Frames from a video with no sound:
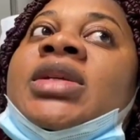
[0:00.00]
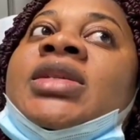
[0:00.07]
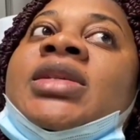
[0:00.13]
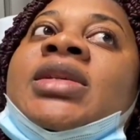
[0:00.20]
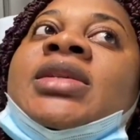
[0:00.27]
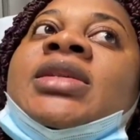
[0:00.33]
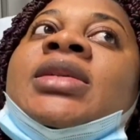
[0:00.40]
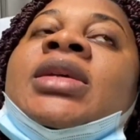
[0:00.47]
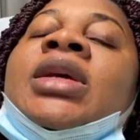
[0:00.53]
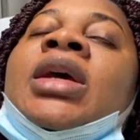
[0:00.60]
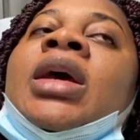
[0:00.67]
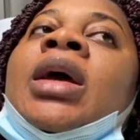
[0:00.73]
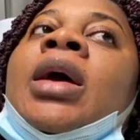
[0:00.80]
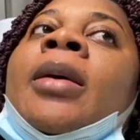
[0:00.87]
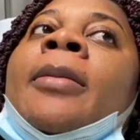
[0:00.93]
This is
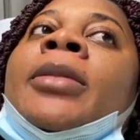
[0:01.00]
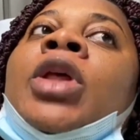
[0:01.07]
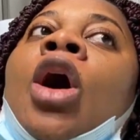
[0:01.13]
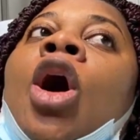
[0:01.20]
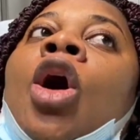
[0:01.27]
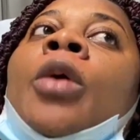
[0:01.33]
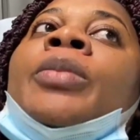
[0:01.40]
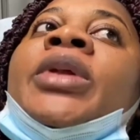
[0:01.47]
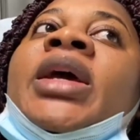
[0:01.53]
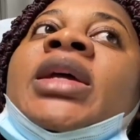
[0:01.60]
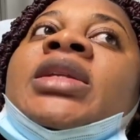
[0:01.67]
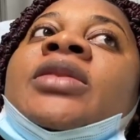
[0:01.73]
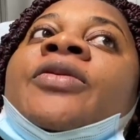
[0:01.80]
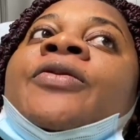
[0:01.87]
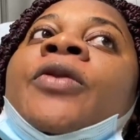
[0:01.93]
the
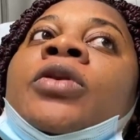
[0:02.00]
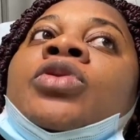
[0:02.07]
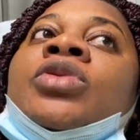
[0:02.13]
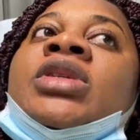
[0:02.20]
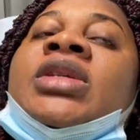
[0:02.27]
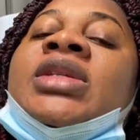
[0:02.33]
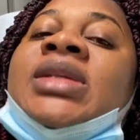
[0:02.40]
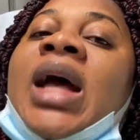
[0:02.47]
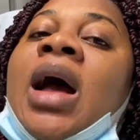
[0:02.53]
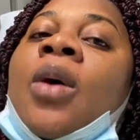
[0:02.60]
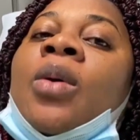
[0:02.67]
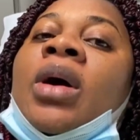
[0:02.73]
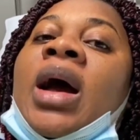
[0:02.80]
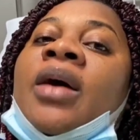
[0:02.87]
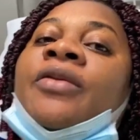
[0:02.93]
update 4 to 6
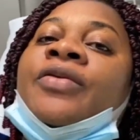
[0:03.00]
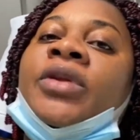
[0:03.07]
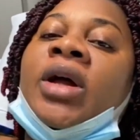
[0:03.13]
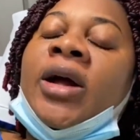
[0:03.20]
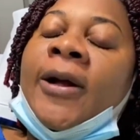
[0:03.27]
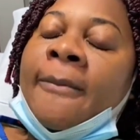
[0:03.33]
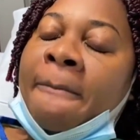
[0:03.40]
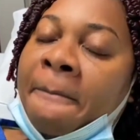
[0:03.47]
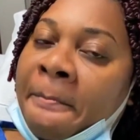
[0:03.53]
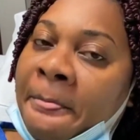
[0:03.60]
hours after